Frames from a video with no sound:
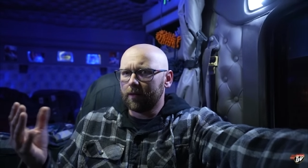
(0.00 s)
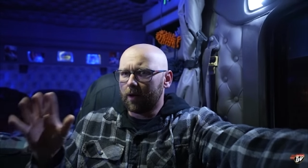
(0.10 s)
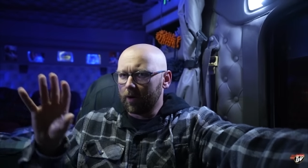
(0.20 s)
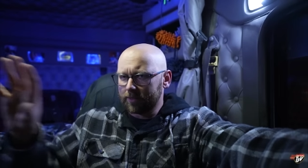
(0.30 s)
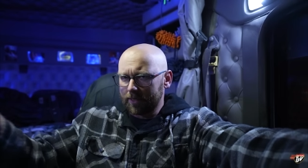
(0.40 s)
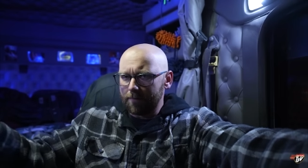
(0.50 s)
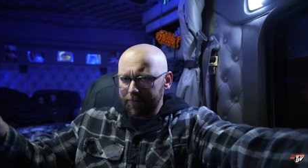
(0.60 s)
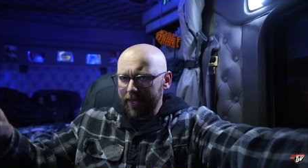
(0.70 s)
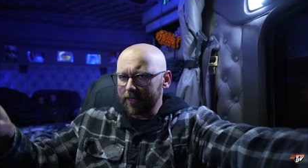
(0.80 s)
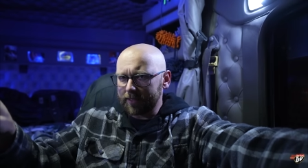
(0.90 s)
on some
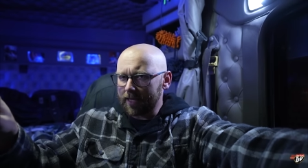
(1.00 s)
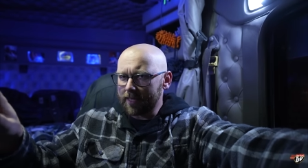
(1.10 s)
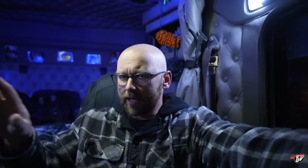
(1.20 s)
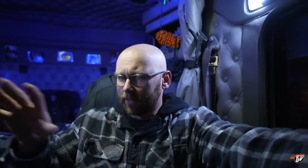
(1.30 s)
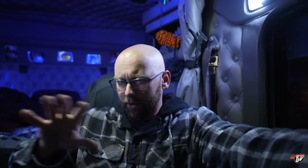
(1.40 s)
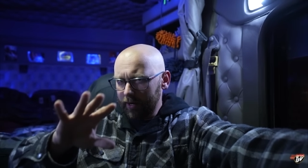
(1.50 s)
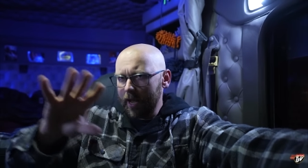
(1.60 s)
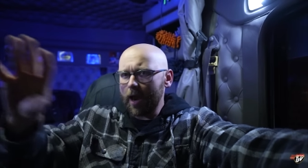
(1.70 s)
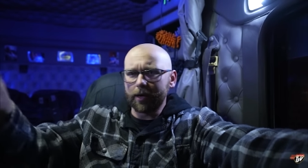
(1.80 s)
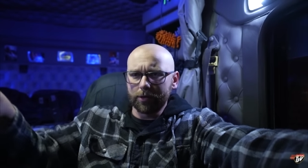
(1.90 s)
things and then learning
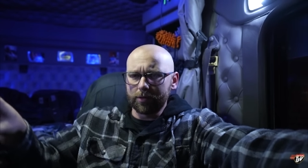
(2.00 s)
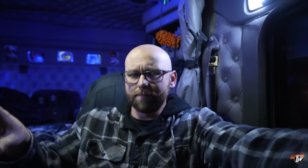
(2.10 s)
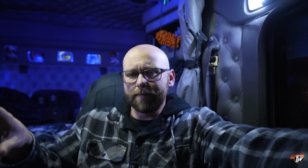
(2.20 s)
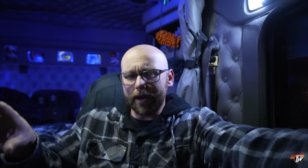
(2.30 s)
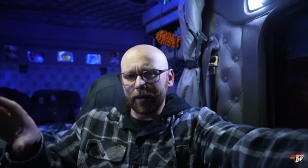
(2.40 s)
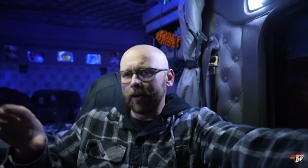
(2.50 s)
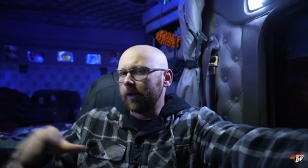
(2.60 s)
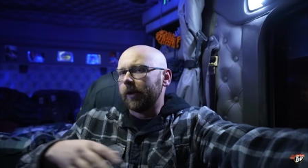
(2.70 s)
how to do them better.